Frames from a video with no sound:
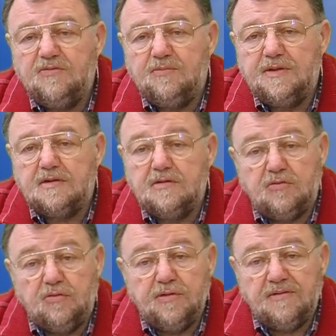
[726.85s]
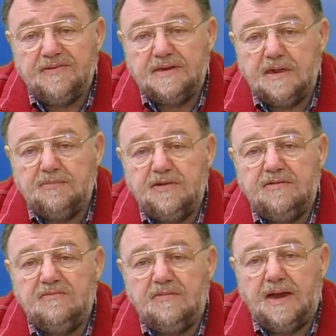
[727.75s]
which are stored in a
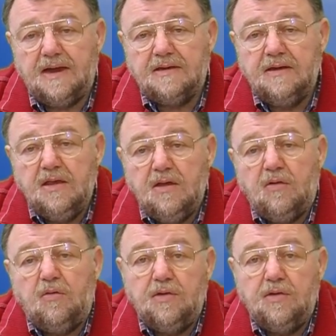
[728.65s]
certain climate.